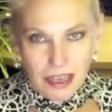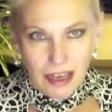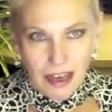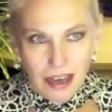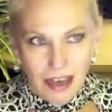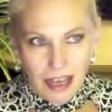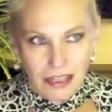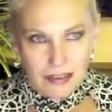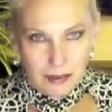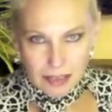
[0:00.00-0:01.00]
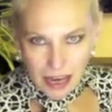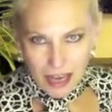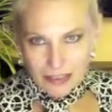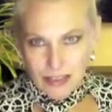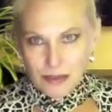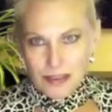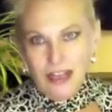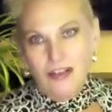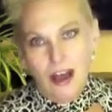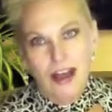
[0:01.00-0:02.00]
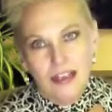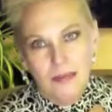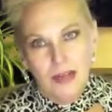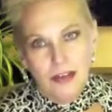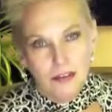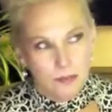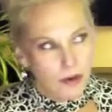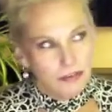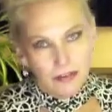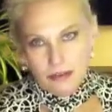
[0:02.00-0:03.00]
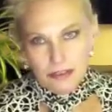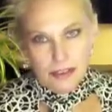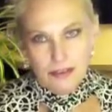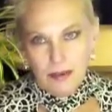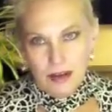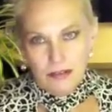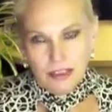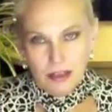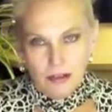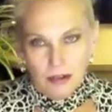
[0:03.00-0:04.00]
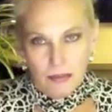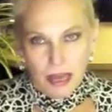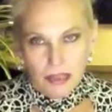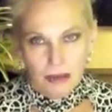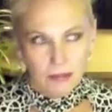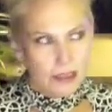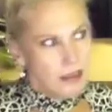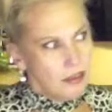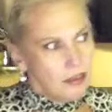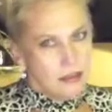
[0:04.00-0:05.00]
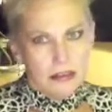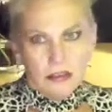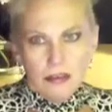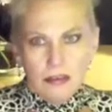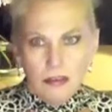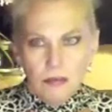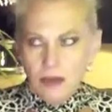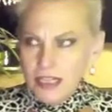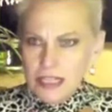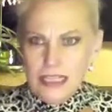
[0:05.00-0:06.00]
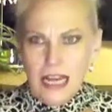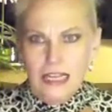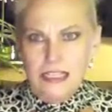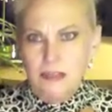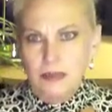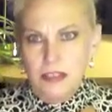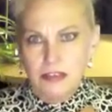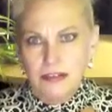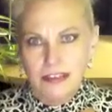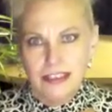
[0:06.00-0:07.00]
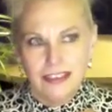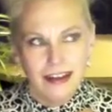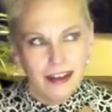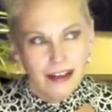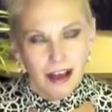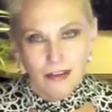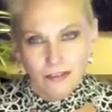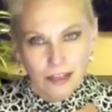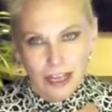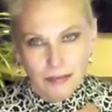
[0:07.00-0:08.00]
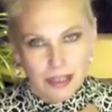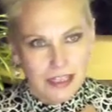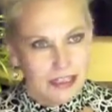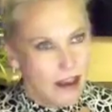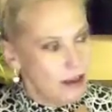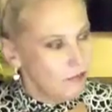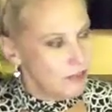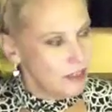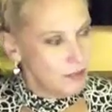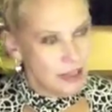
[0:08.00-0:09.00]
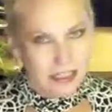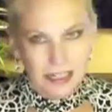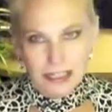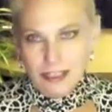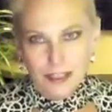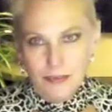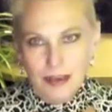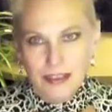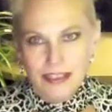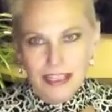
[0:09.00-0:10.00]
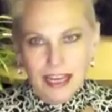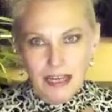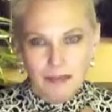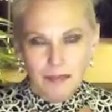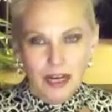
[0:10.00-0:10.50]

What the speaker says: And sometimes I do that a lot. I mean, I'll spray fragrances around and then I'll come back and I'll go, what is that? It smells so good. And I'll forget because for some reason it doesn't smell the same.